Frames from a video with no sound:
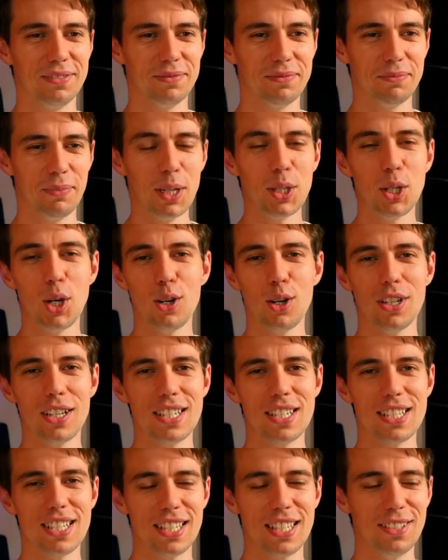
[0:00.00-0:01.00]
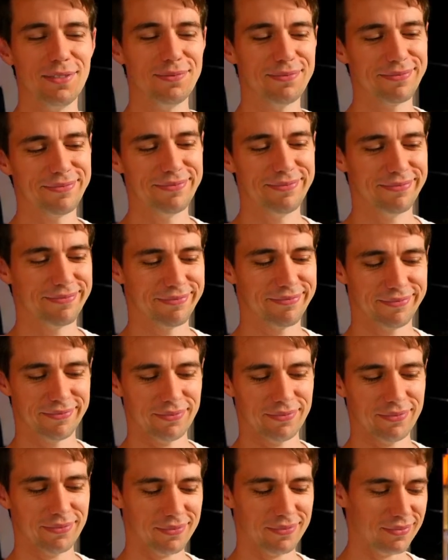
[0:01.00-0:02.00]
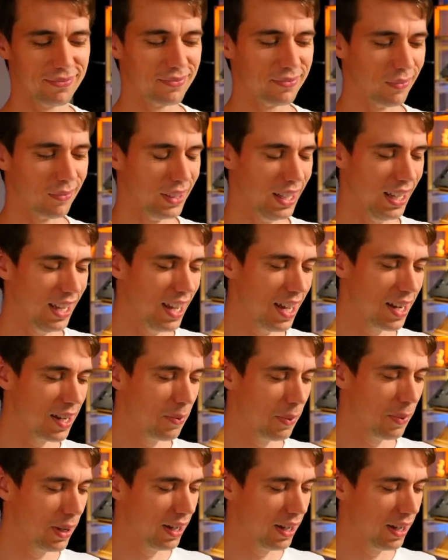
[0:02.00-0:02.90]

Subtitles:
But you already see anime